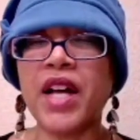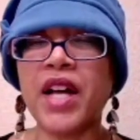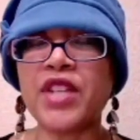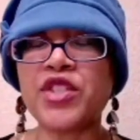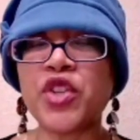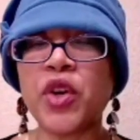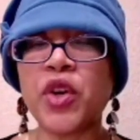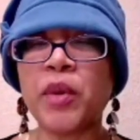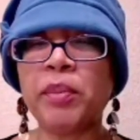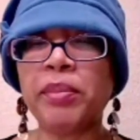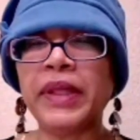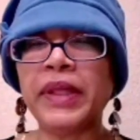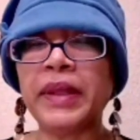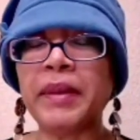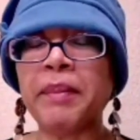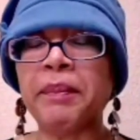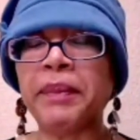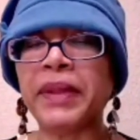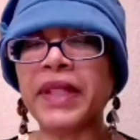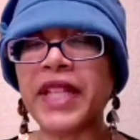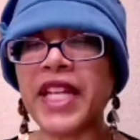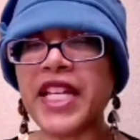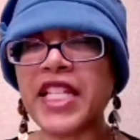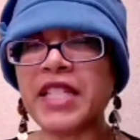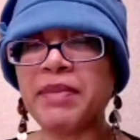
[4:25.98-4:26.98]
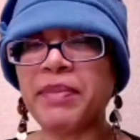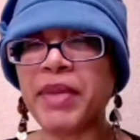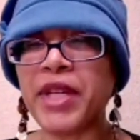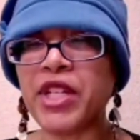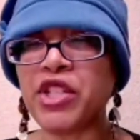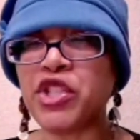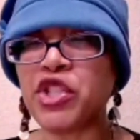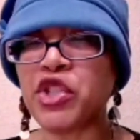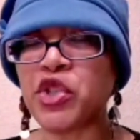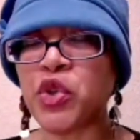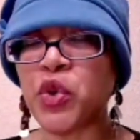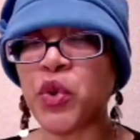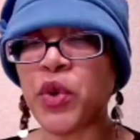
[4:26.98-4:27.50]
So please be
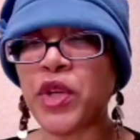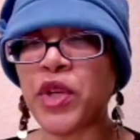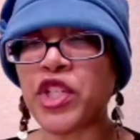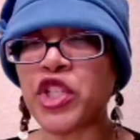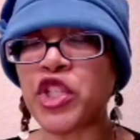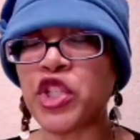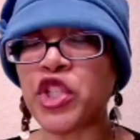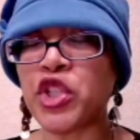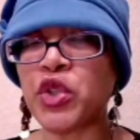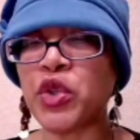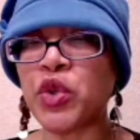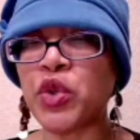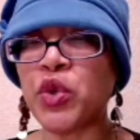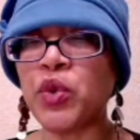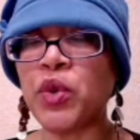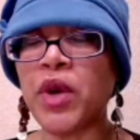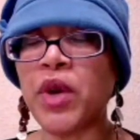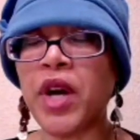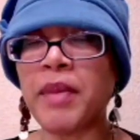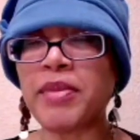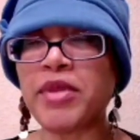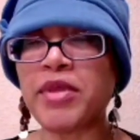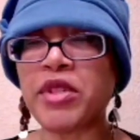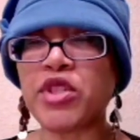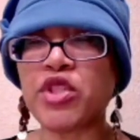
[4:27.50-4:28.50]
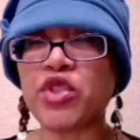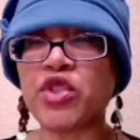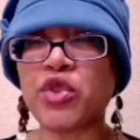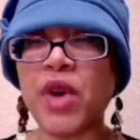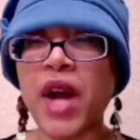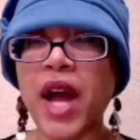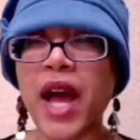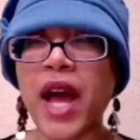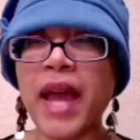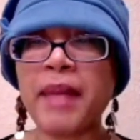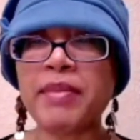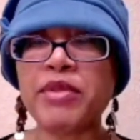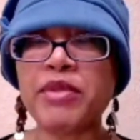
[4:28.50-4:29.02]
sure to
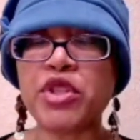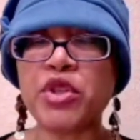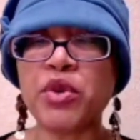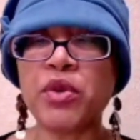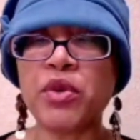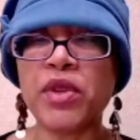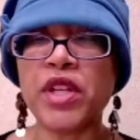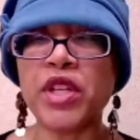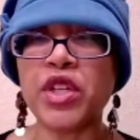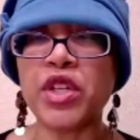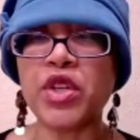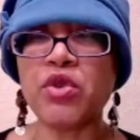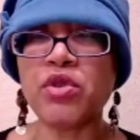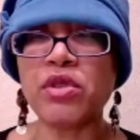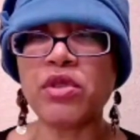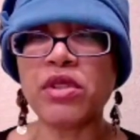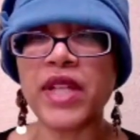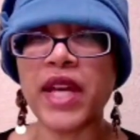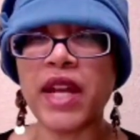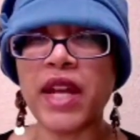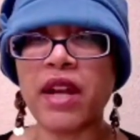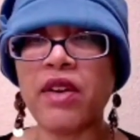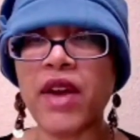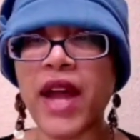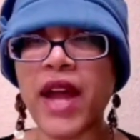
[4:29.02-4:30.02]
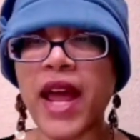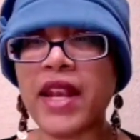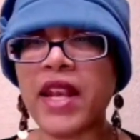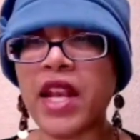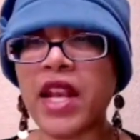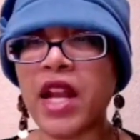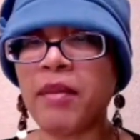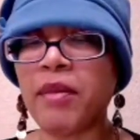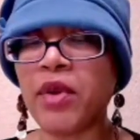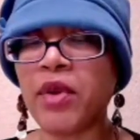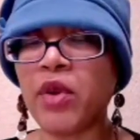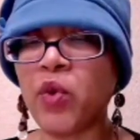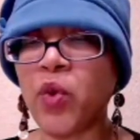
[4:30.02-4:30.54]
subscribe to the newsletter at
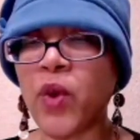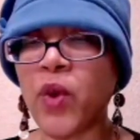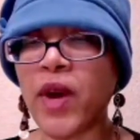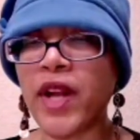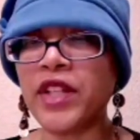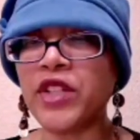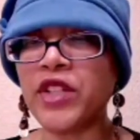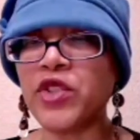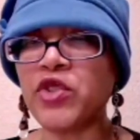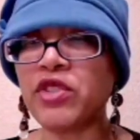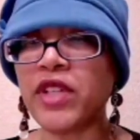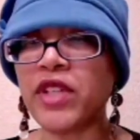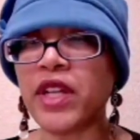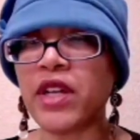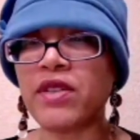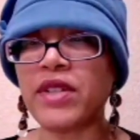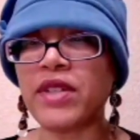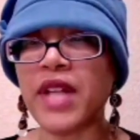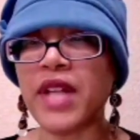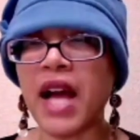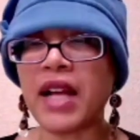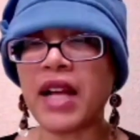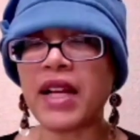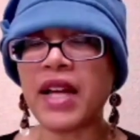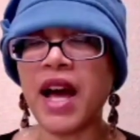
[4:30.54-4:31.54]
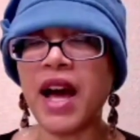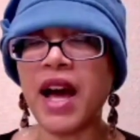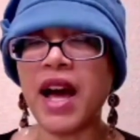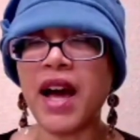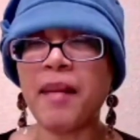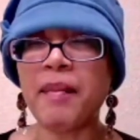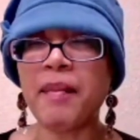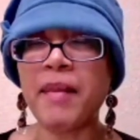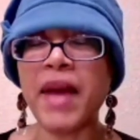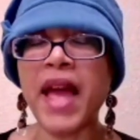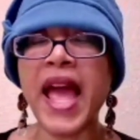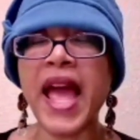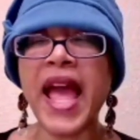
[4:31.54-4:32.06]

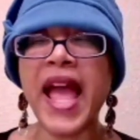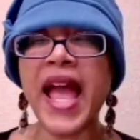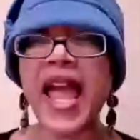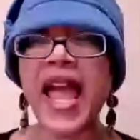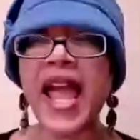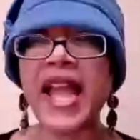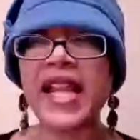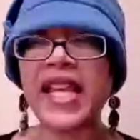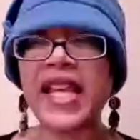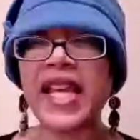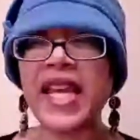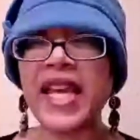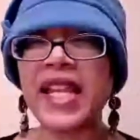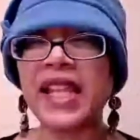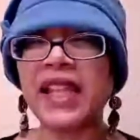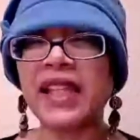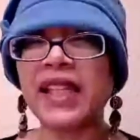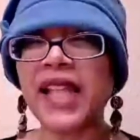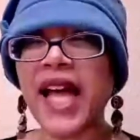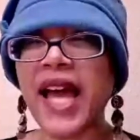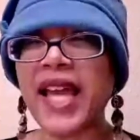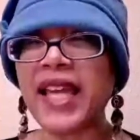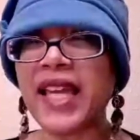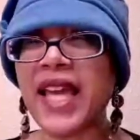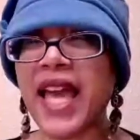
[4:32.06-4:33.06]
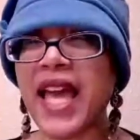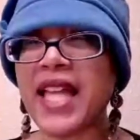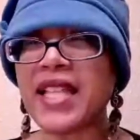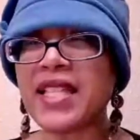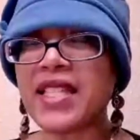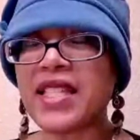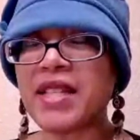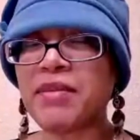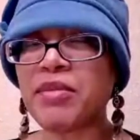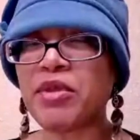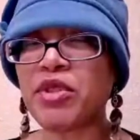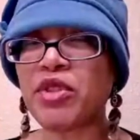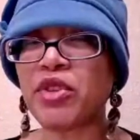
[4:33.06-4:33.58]
numberonenewsletter.com and hit like and
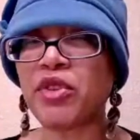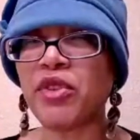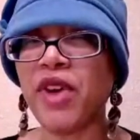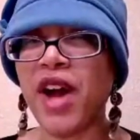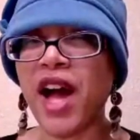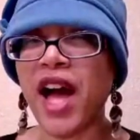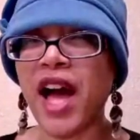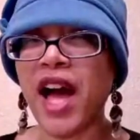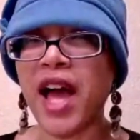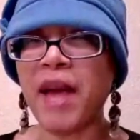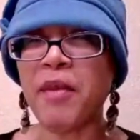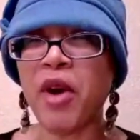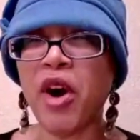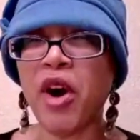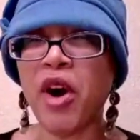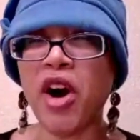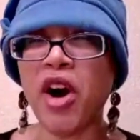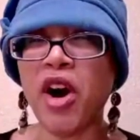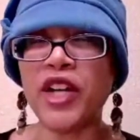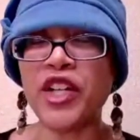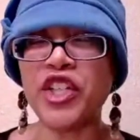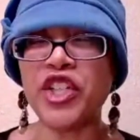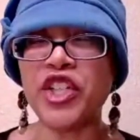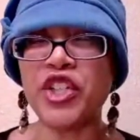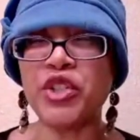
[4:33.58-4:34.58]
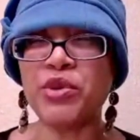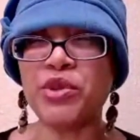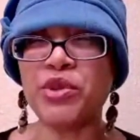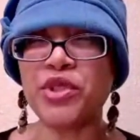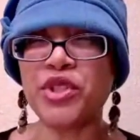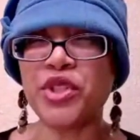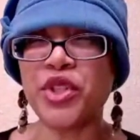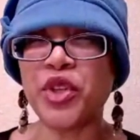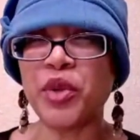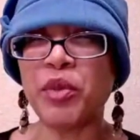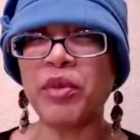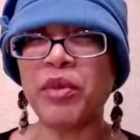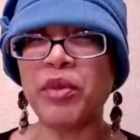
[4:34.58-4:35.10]
subscribe on
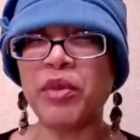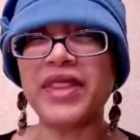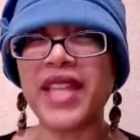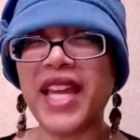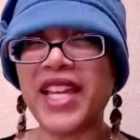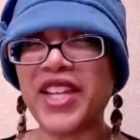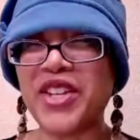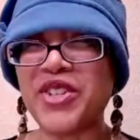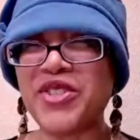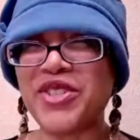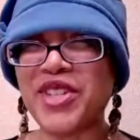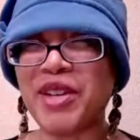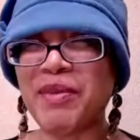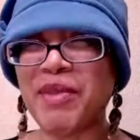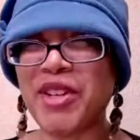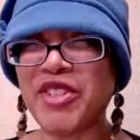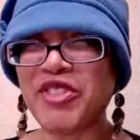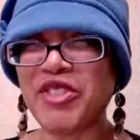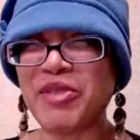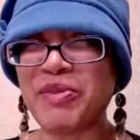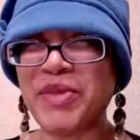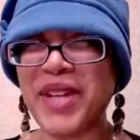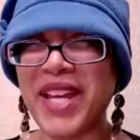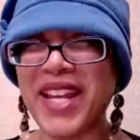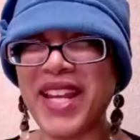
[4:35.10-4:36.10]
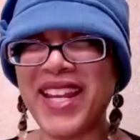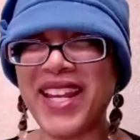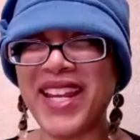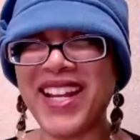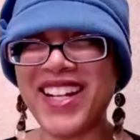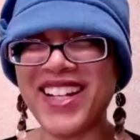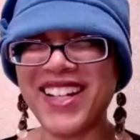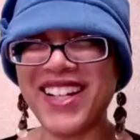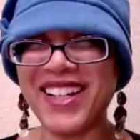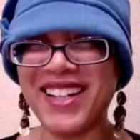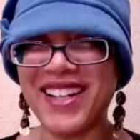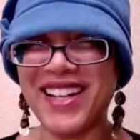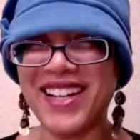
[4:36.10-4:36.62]
YouTube. Thank you so much for being
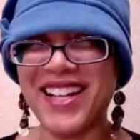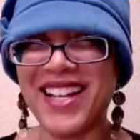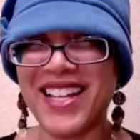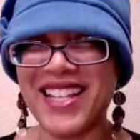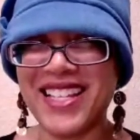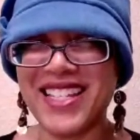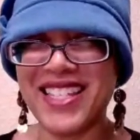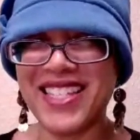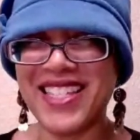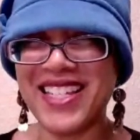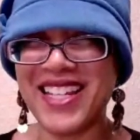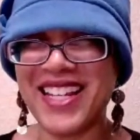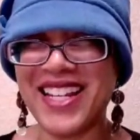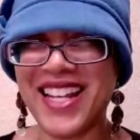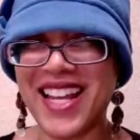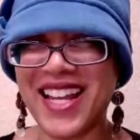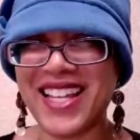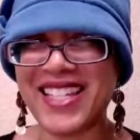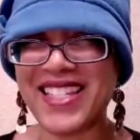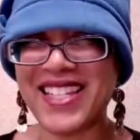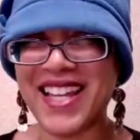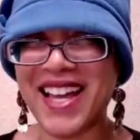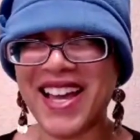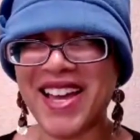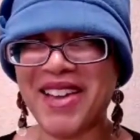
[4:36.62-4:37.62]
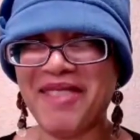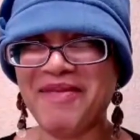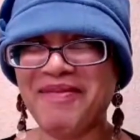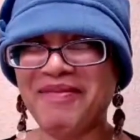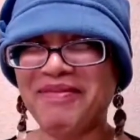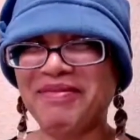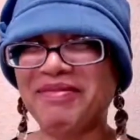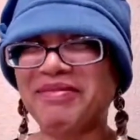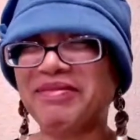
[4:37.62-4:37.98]
here. See you next time.